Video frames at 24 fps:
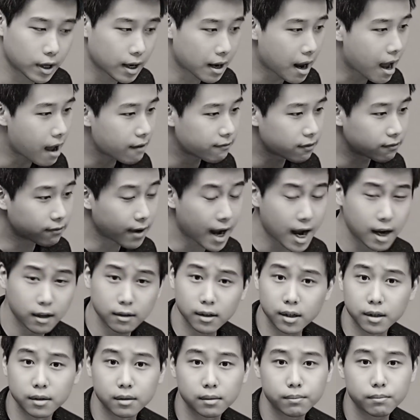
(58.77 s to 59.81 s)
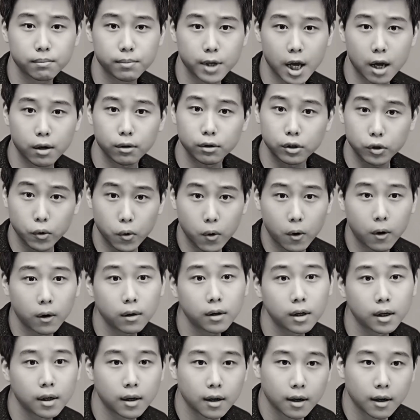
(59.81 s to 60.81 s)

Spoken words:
can have a violin, piano duo,